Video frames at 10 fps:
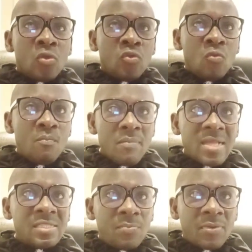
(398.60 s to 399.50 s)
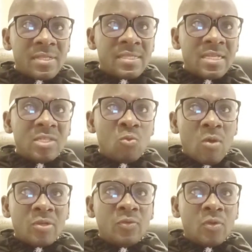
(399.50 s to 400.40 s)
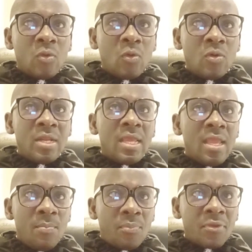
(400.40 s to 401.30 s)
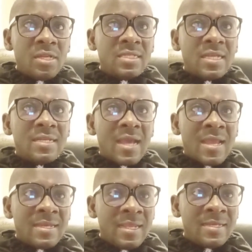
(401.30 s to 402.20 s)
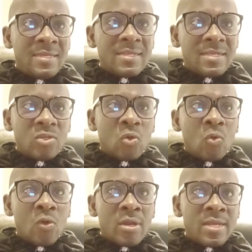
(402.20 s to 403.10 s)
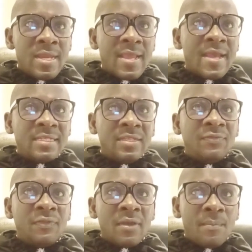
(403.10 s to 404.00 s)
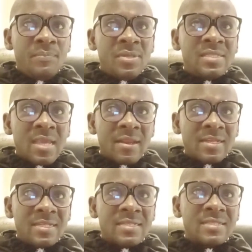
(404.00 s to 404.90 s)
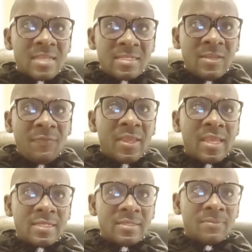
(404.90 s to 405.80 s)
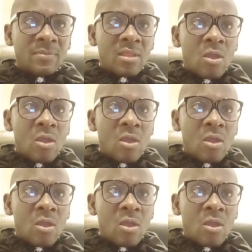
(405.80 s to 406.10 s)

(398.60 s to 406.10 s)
you must present what we call a printed and a digital negative PCR test certificate